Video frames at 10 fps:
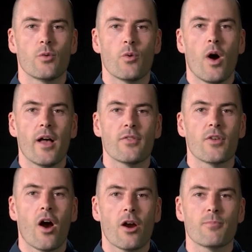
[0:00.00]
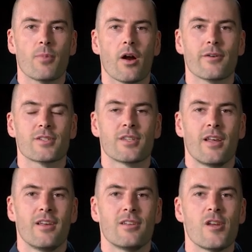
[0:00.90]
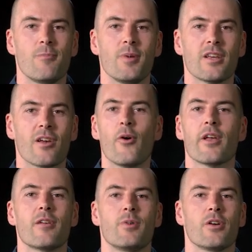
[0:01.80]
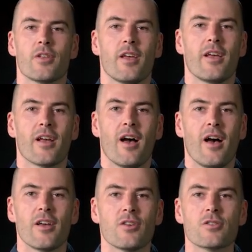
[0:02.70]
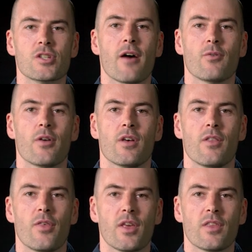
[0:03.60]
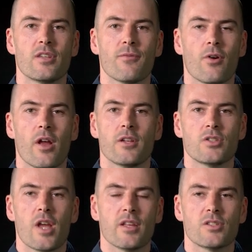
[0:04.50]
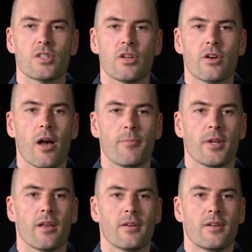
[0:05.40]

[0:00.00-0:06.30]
We want the hard parts to be going and building your software, the thing that differentiates your company.